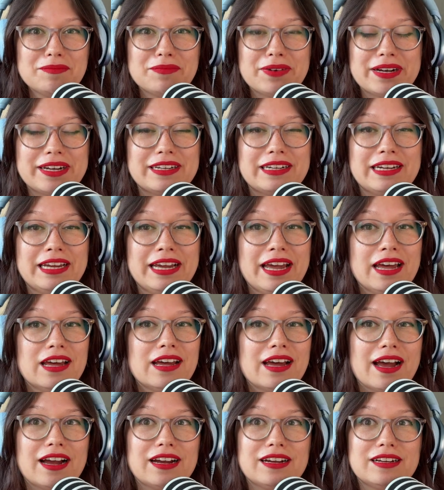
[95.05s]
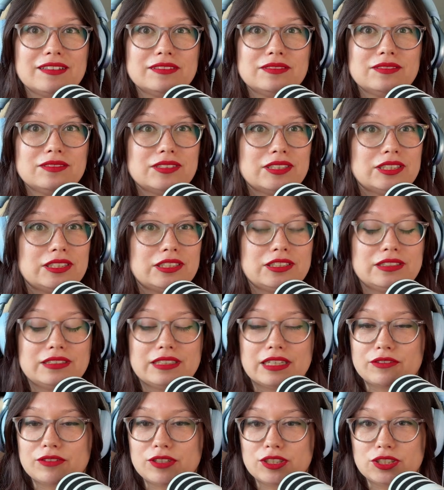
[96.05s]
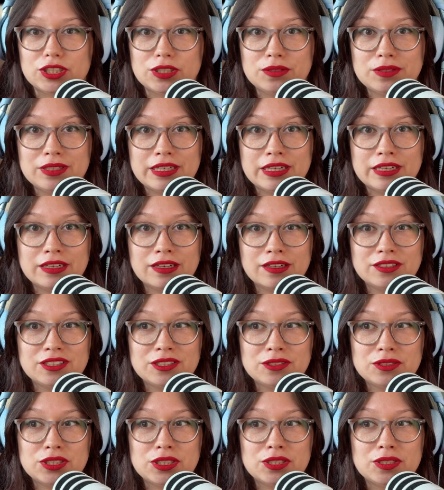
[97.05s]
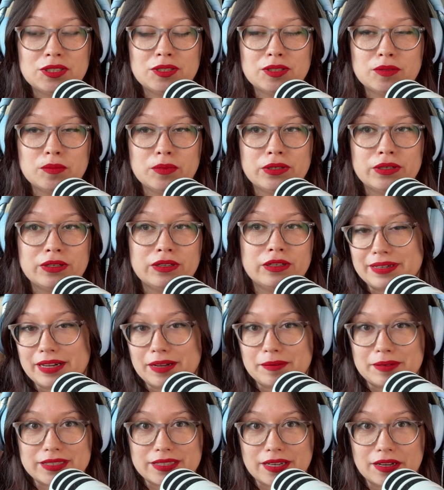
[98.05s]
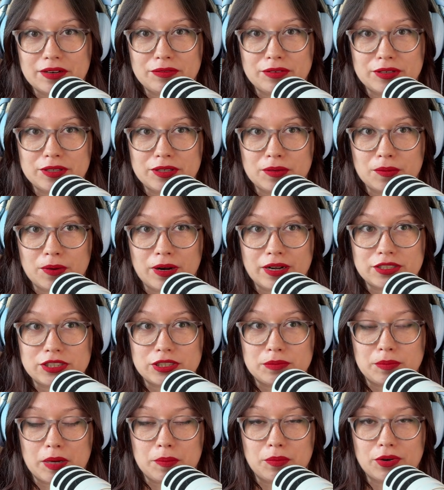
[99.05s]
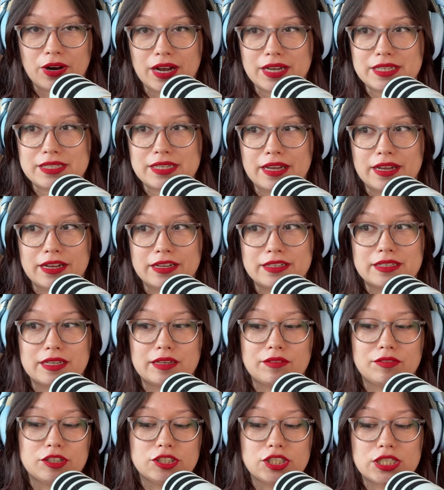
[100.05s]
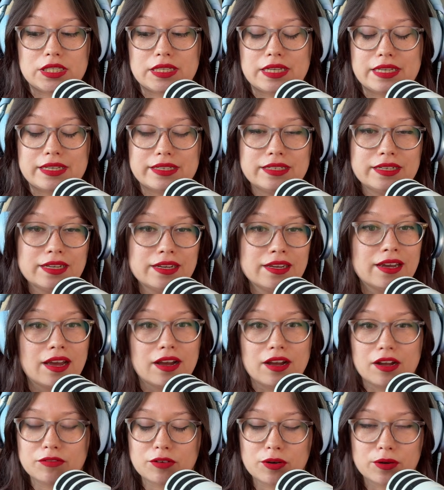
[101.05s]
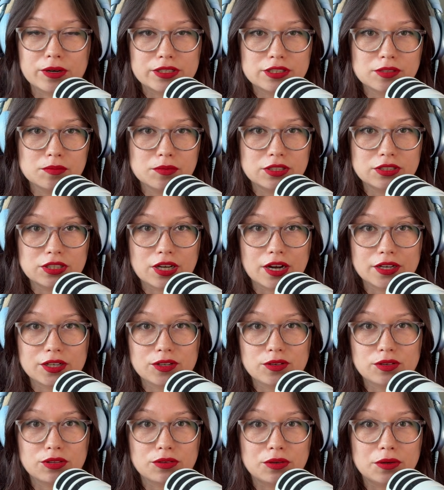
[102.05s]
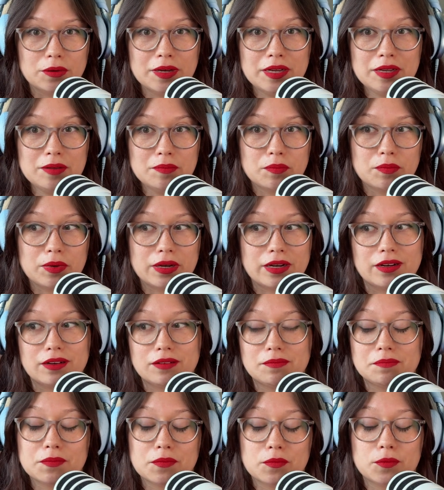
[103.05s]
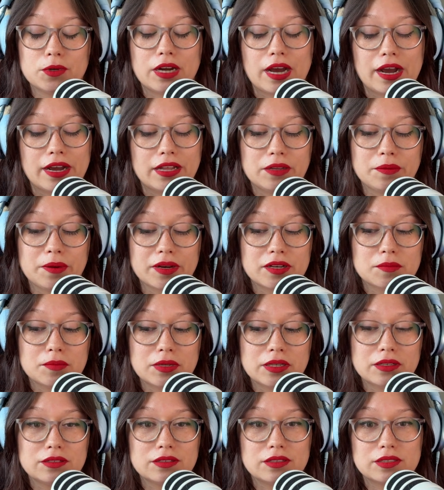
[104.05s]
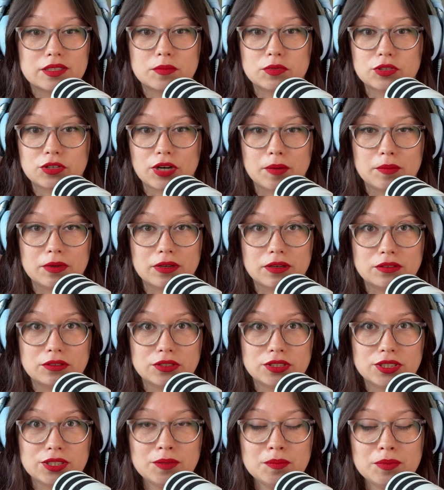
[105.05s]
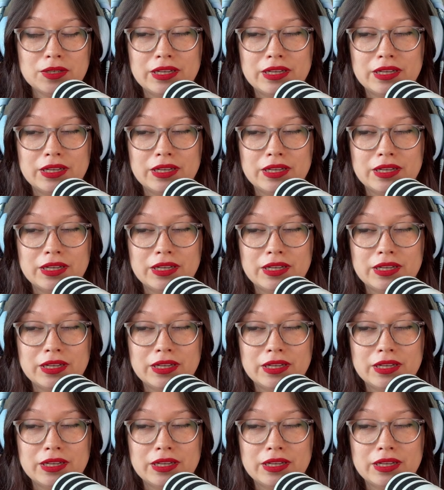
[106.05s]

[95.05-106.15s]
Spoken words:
But if you're tuning in on YouTube, I'm excited for you to watch my process. If you're just listening, of course, I'm going to talk you through it, but would highly recommend subscribing on YouTube.